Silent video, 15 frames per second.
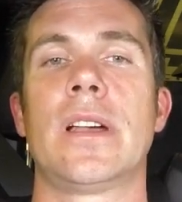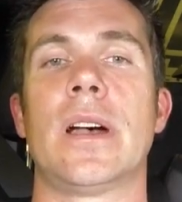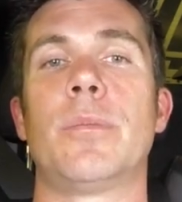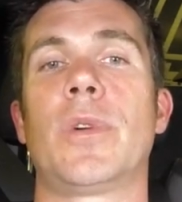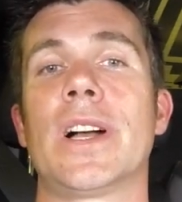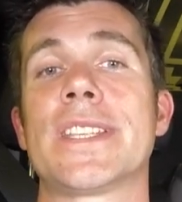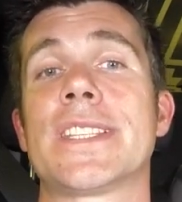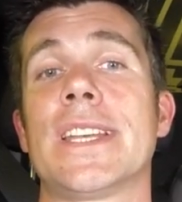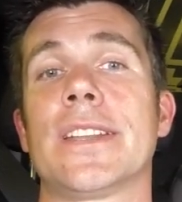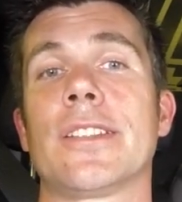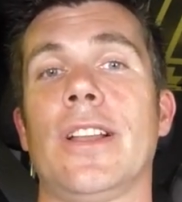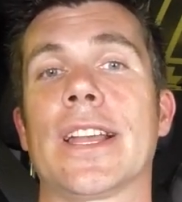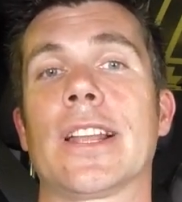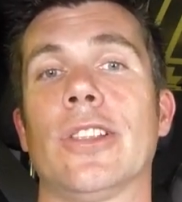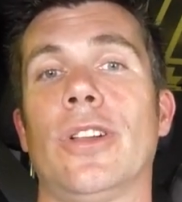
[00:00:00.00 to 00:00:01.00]
It might sound
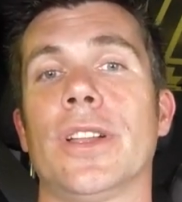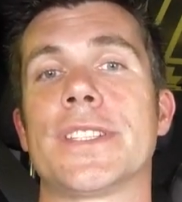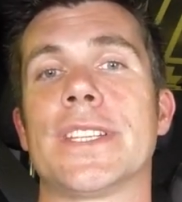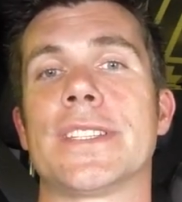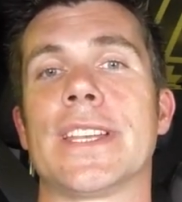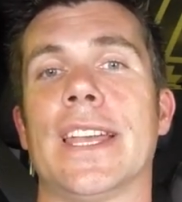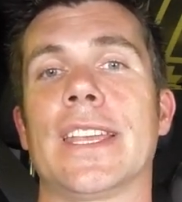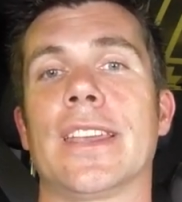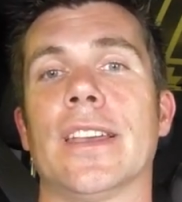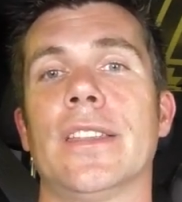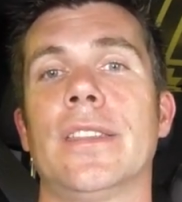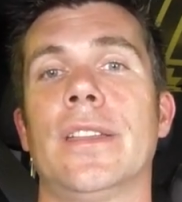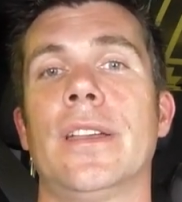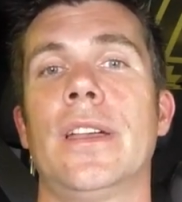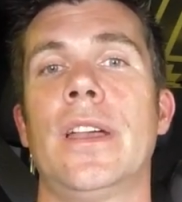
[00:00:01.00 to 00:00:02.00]
like a lot to take
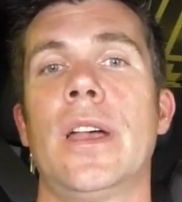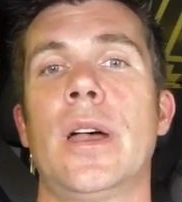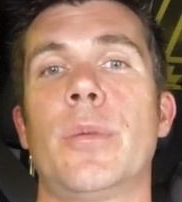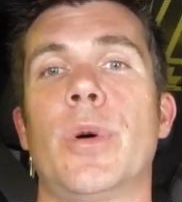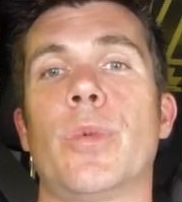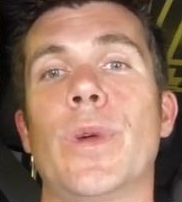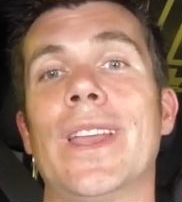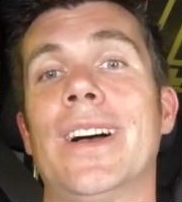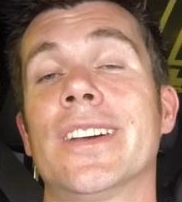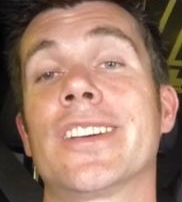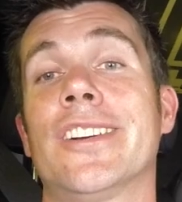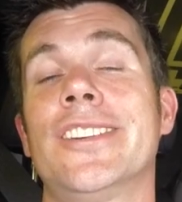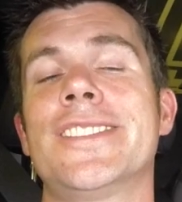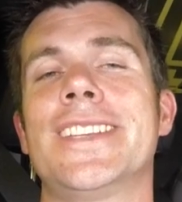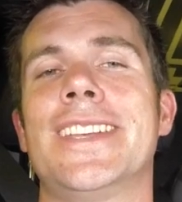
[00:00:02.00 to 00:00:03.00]
in, but we aren't
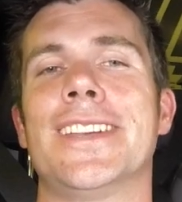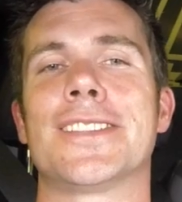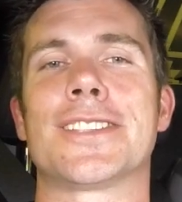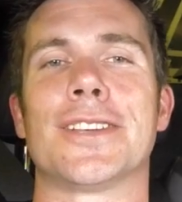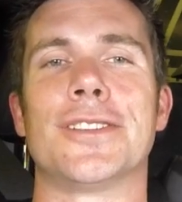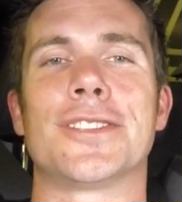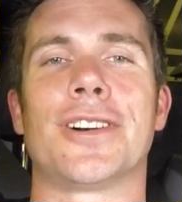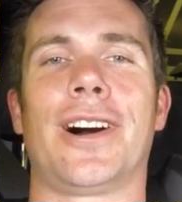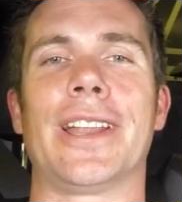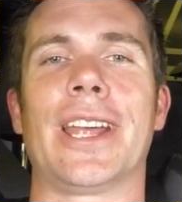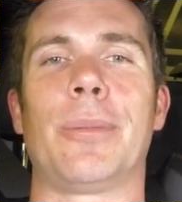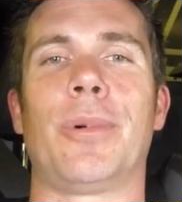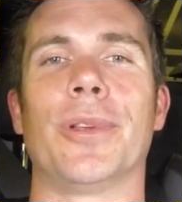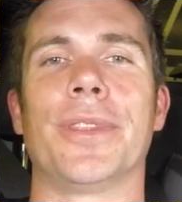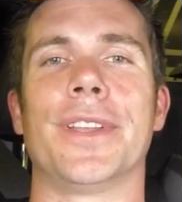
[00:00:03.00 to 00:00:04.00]
going to get too tied
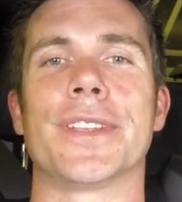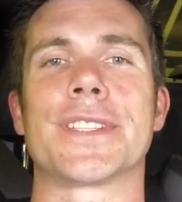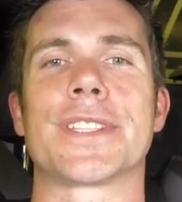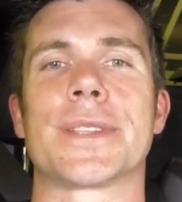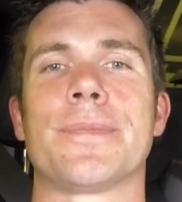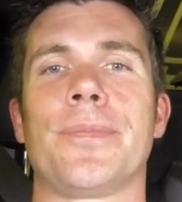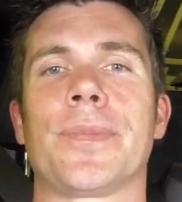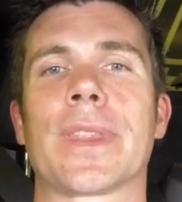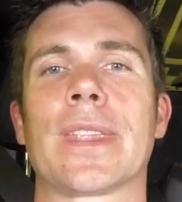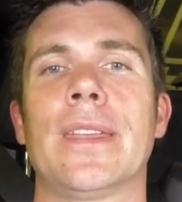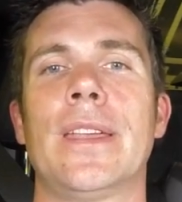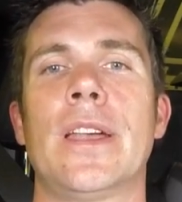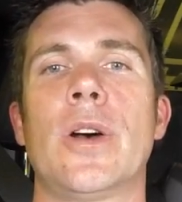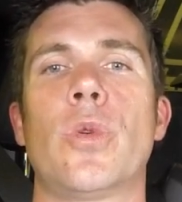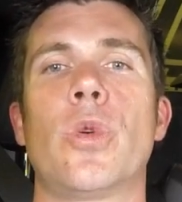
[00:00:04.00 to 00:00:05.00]
up on this.
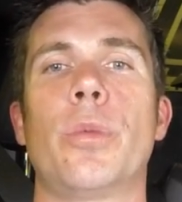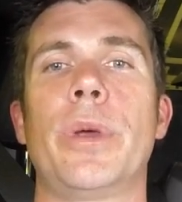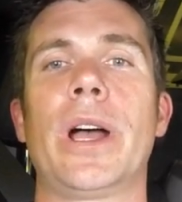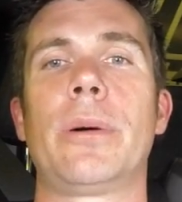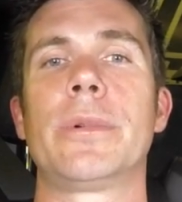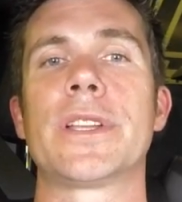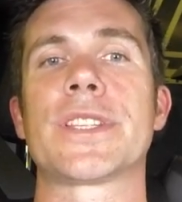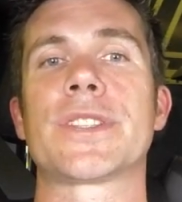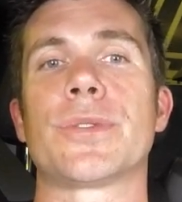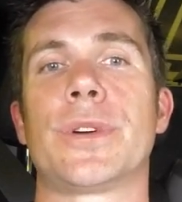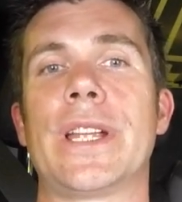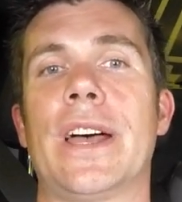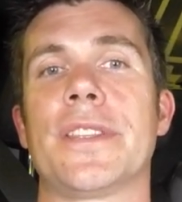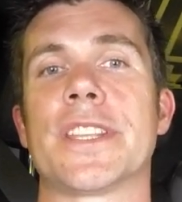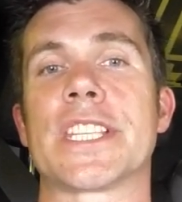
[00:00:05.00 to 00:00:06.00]
We'll be able to
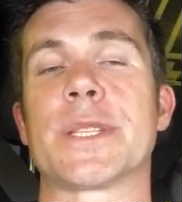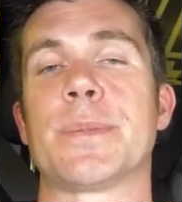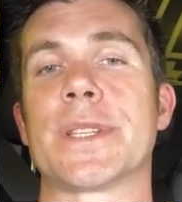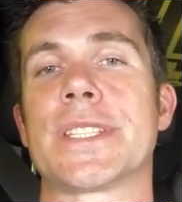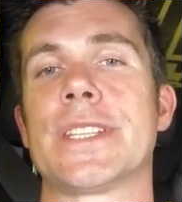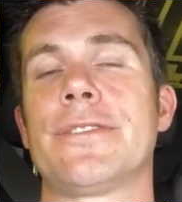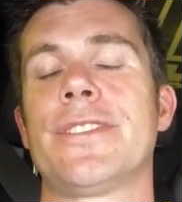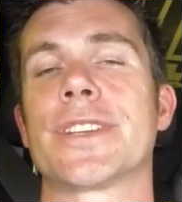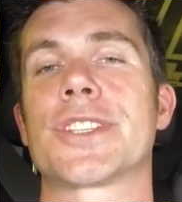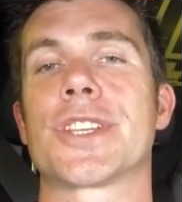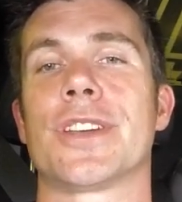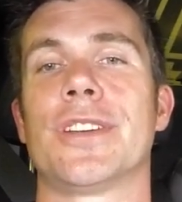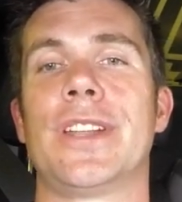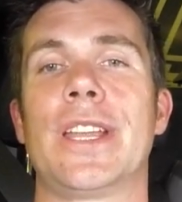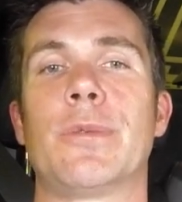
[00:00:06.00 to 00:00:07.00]
sort out the specific
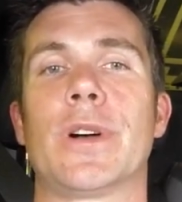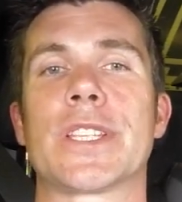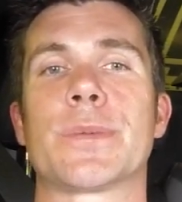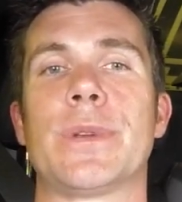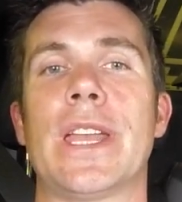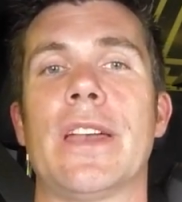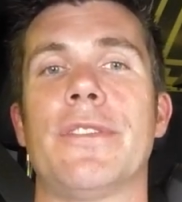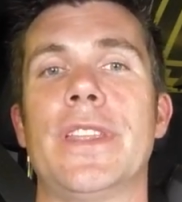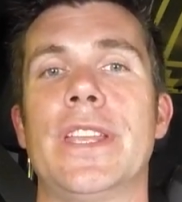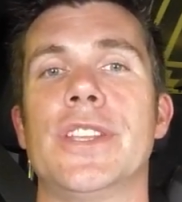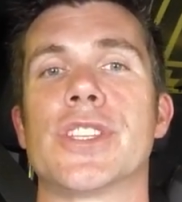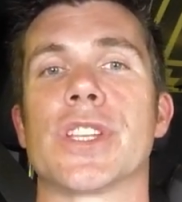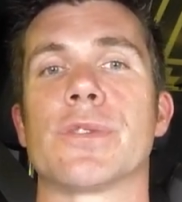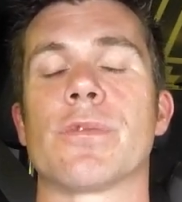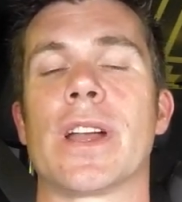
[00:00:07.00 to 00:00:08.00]
tuning once we have the
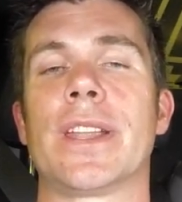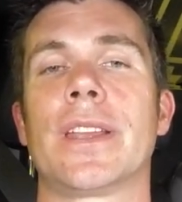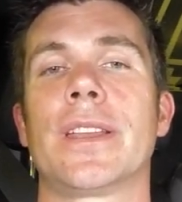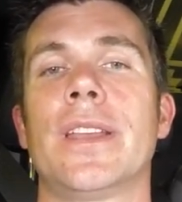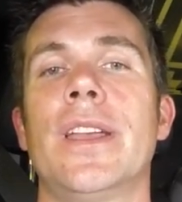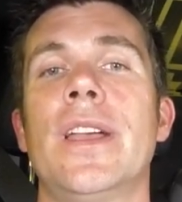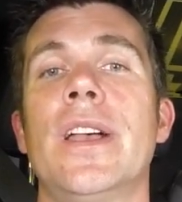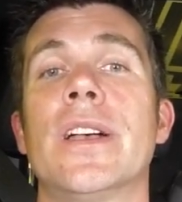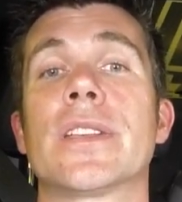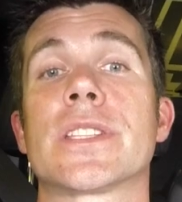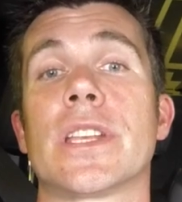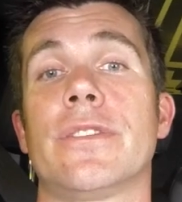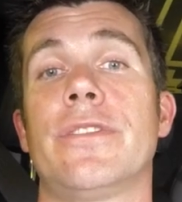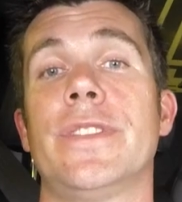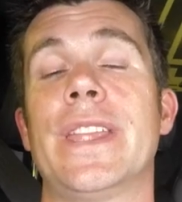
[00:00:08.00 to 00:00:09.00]
engine running,
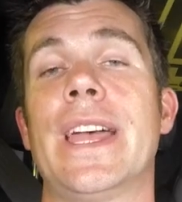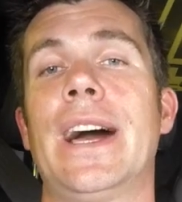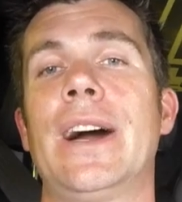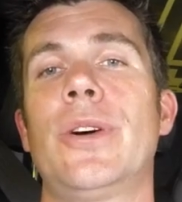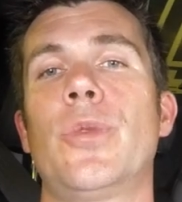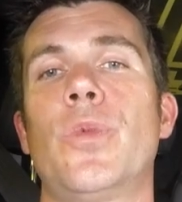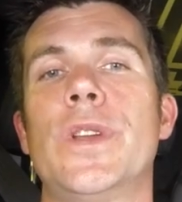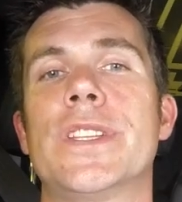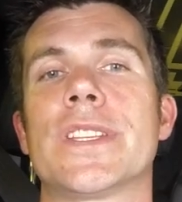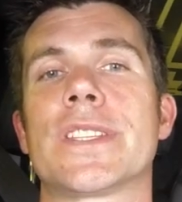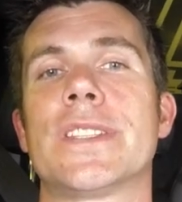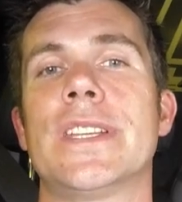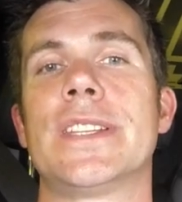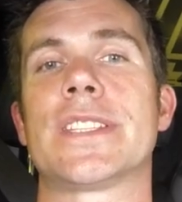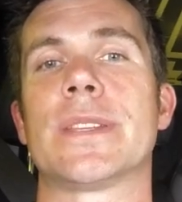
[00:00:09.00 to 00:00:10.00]
so for now we
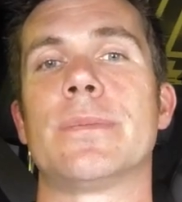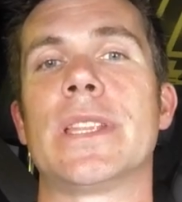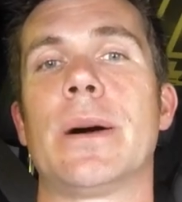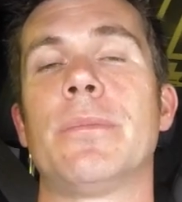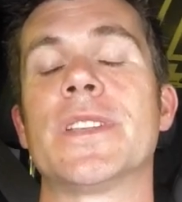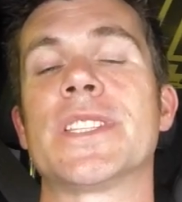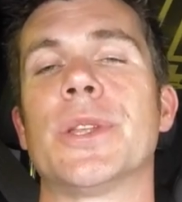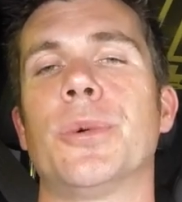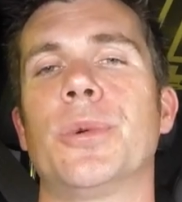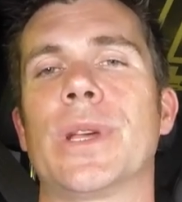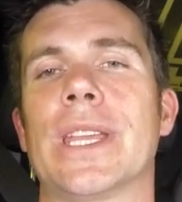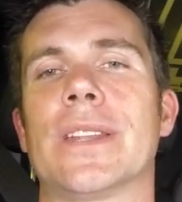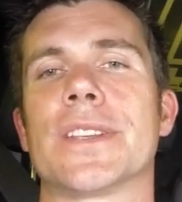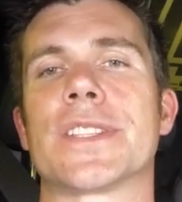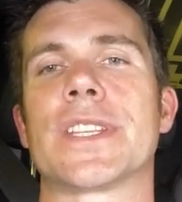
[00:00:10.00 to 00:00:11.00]
just need some numbers that will
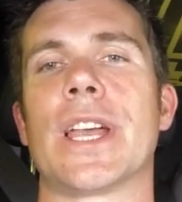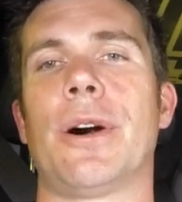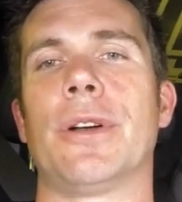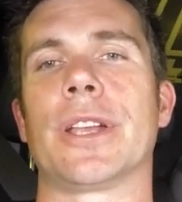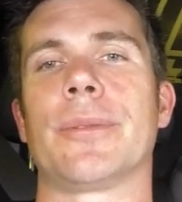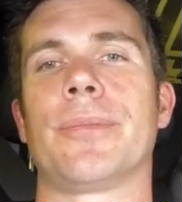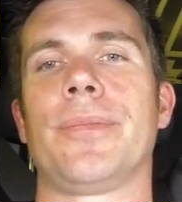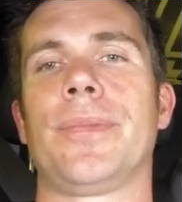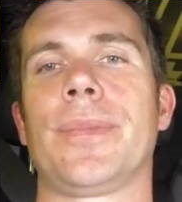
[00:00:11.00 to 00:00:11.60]
get us going.